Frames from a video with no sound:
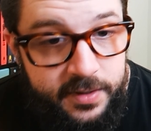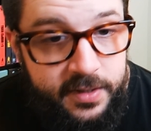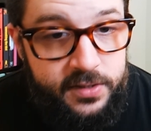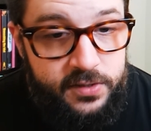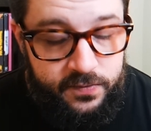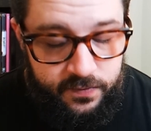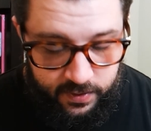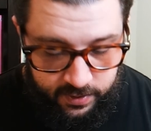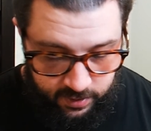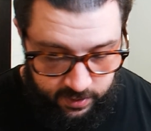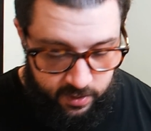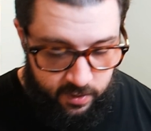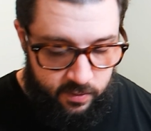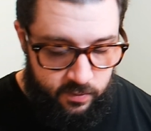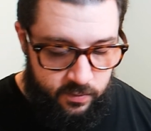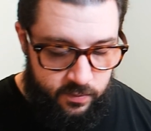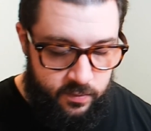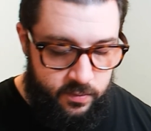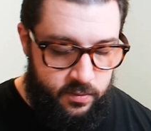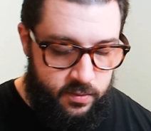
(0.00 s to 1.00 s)
this video.
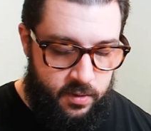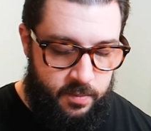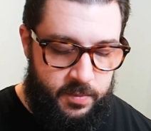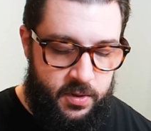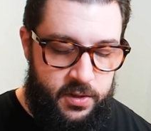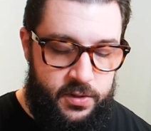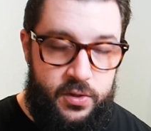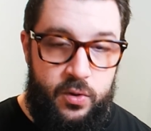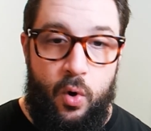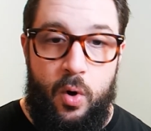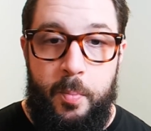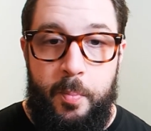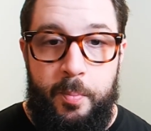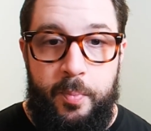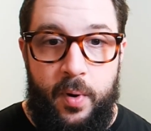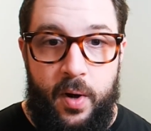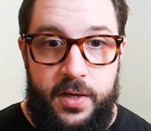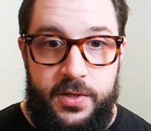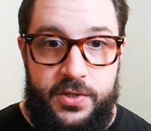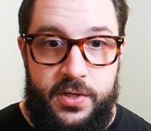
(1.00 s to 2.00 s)
I'm going to do a
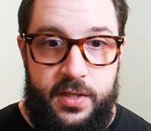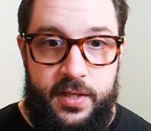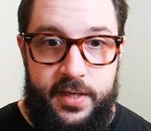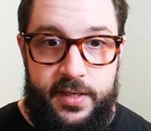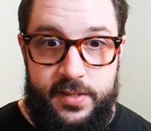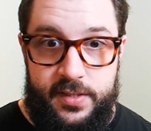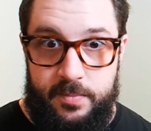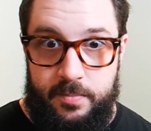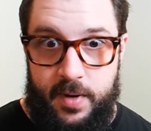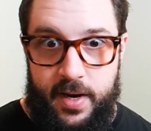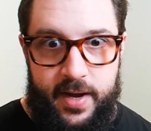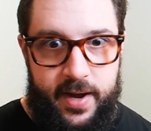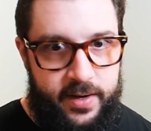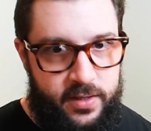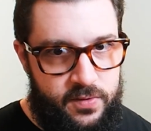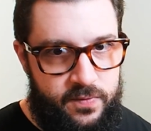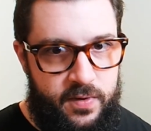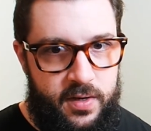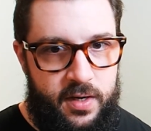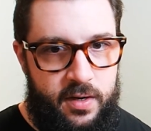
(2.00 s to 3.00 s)
bunch of these in my
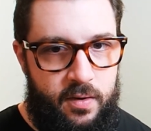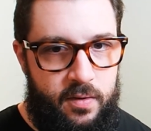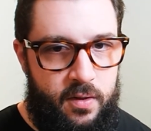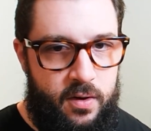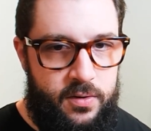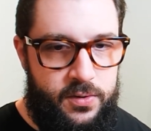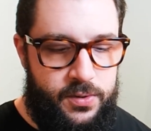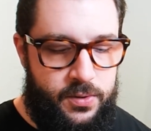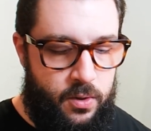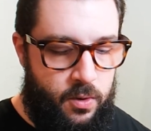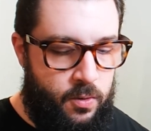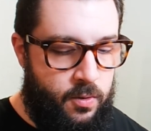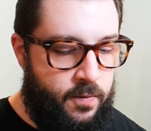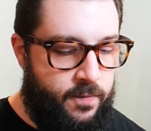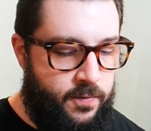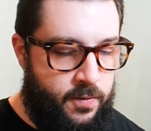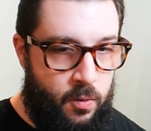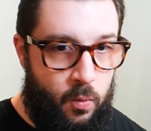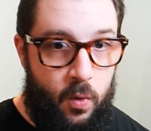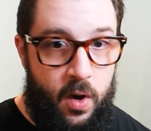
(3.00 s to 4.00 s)
next video, though. So
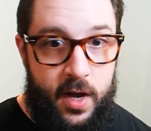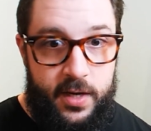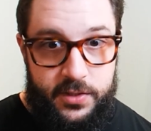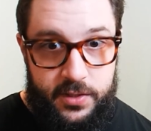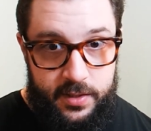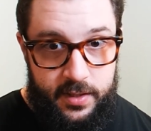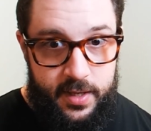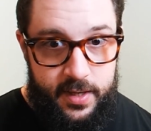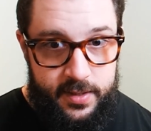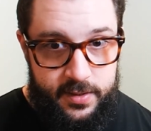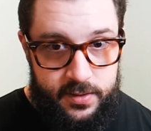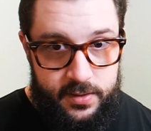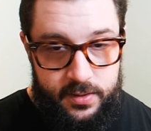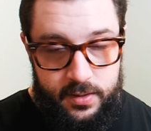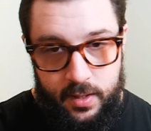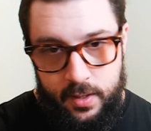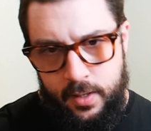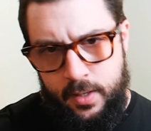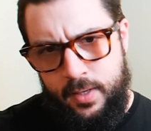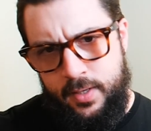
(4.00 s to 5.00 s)
if you're watching
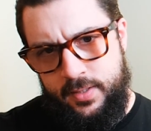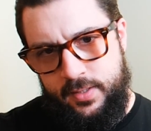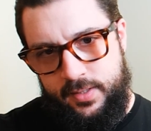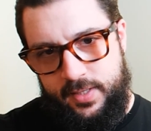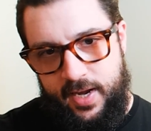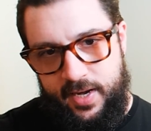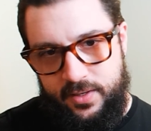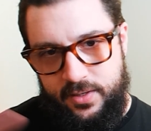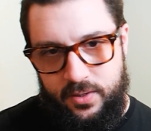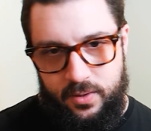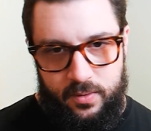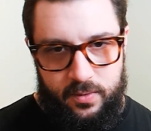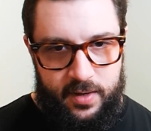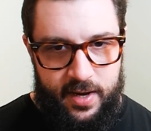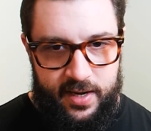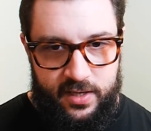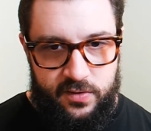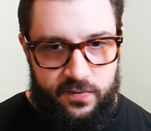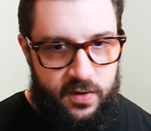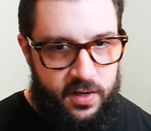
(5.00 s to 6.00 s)
this, stay tuned.
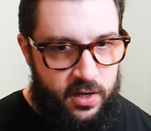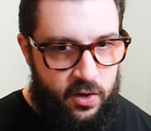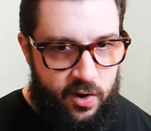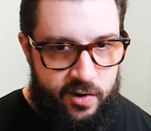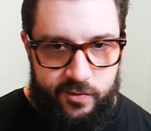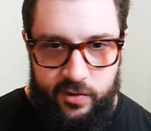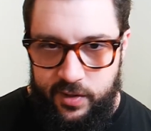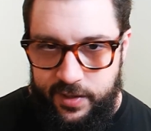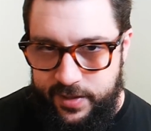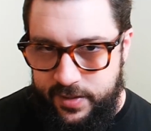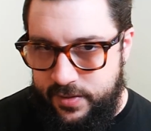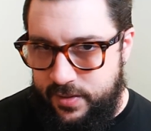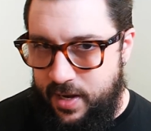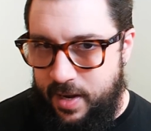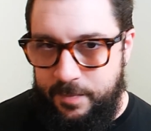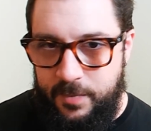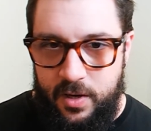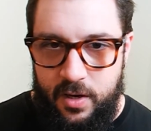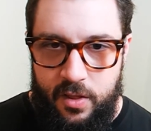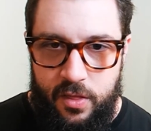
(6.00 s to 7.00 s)
Next video I release,
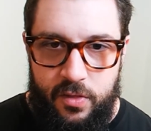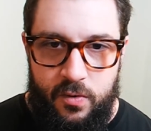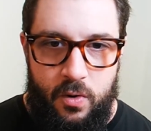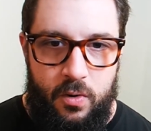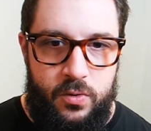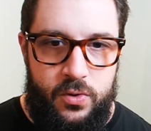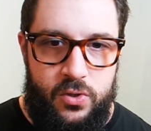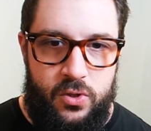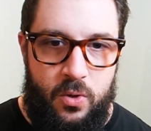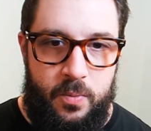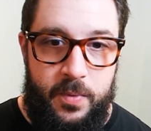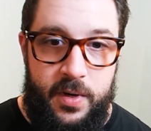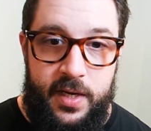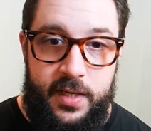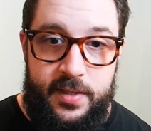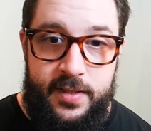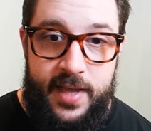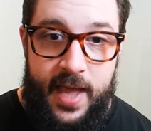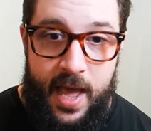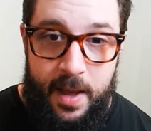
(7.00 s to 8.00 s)
I'm going to throw so many
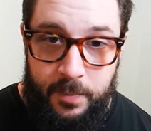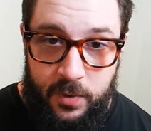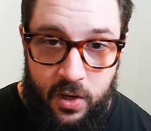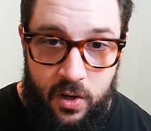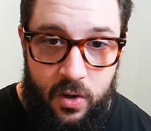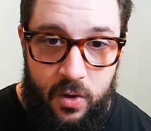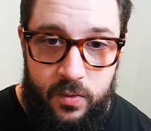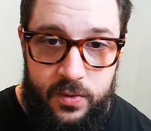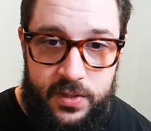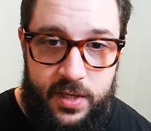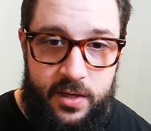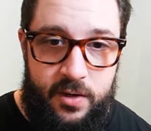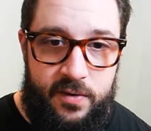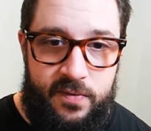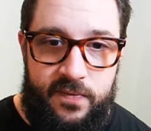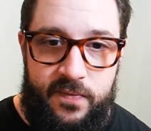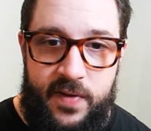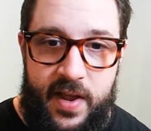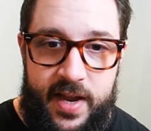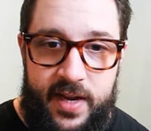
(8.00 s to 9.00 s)
damn codes at your
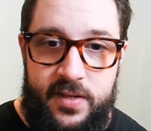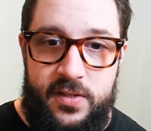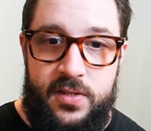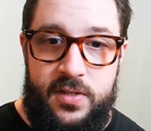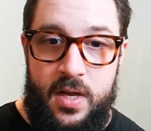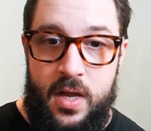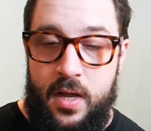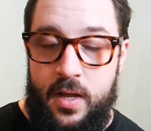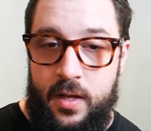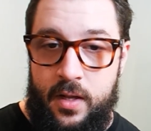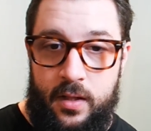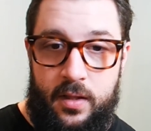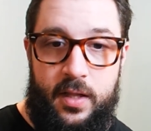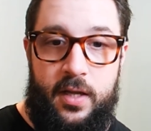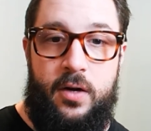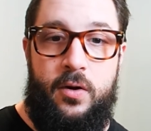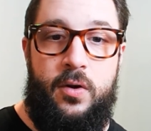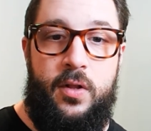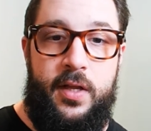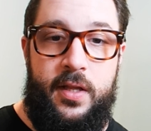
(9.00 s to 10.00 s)
face.
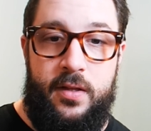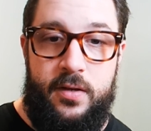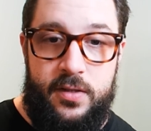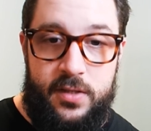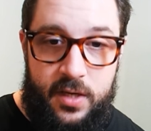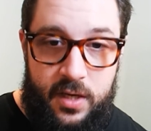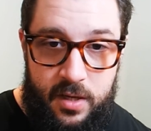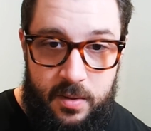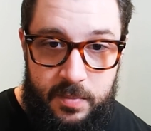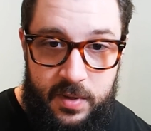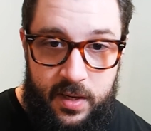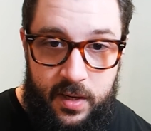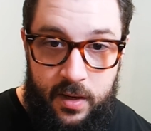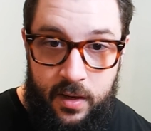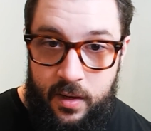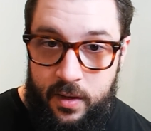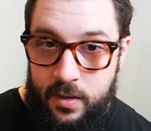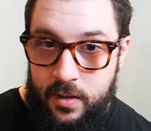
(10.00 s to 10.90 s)
Literally, there's going to be